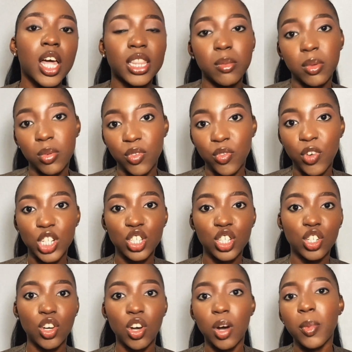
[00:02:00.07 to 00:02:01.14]
then maybe
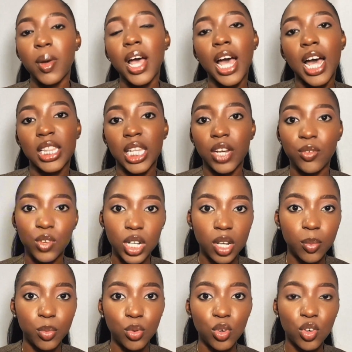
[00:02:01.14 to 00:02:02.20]
freshen up and then read
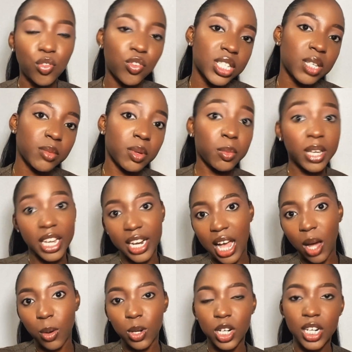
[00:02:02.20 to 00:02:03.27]
a book for say maybe an
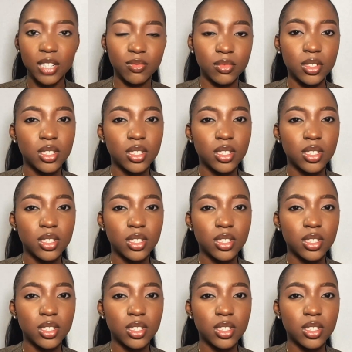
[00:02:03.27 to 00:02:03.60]
hour.